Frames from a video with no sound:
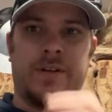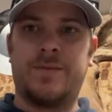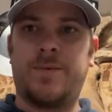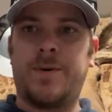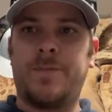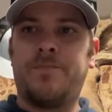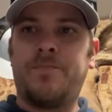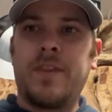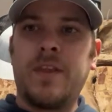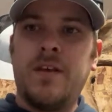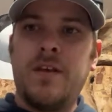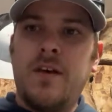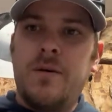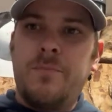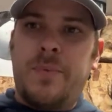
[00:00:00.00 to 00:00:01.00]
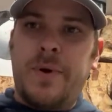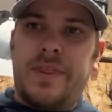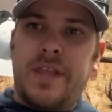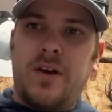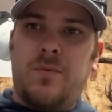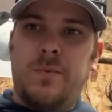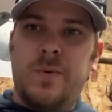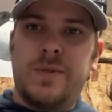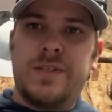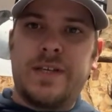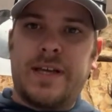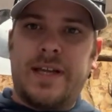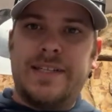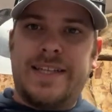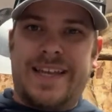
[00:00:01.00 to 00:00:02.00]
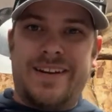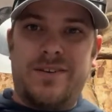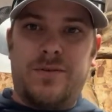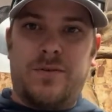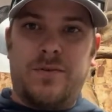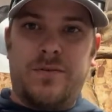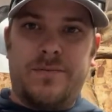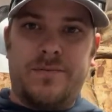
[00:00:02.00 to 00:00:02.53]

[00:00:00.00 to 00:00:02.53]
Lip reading: somewhere, but they almost look identical.